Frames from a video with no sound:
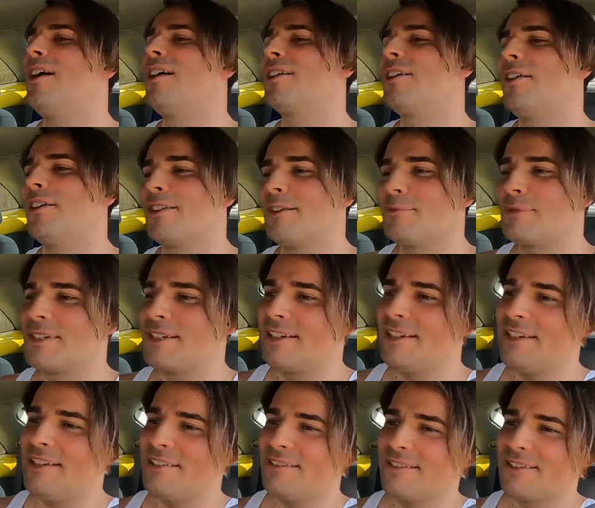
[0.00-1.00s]
Gotham
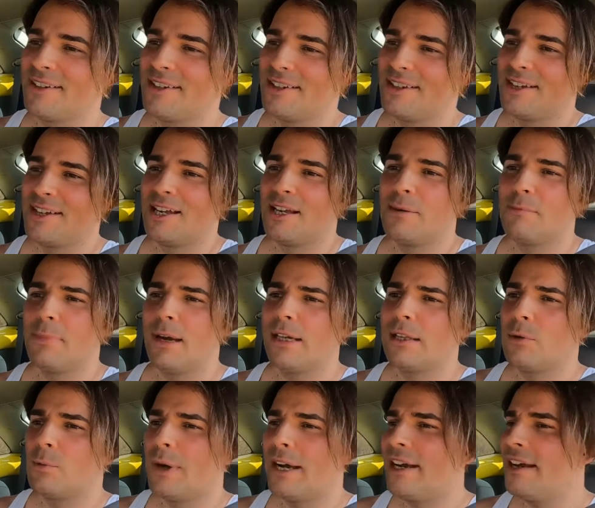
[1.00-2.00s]
City. And by
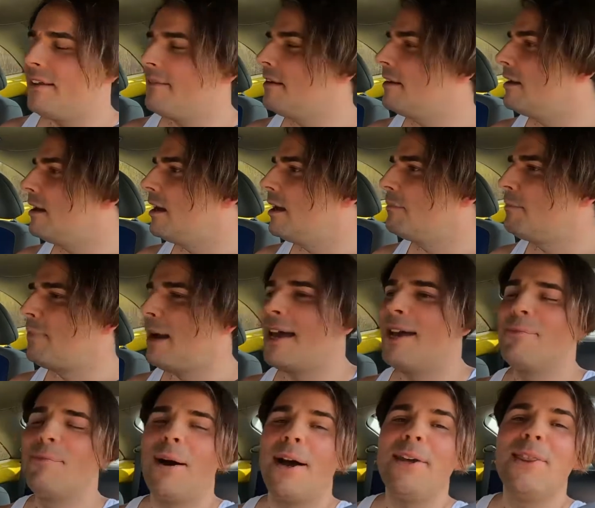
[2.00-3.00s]
the way,
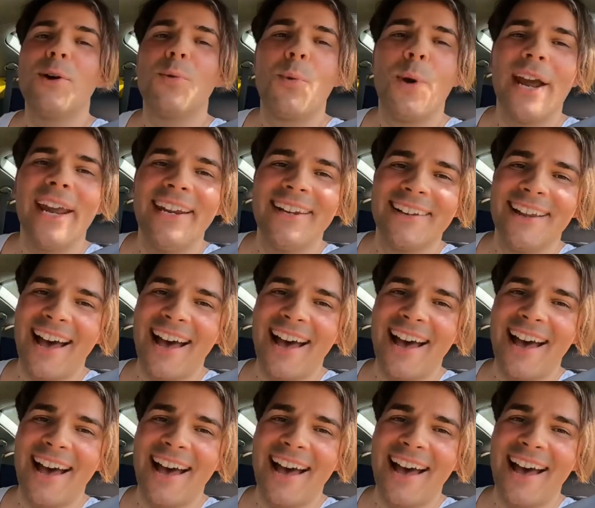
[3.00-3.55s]
by the way,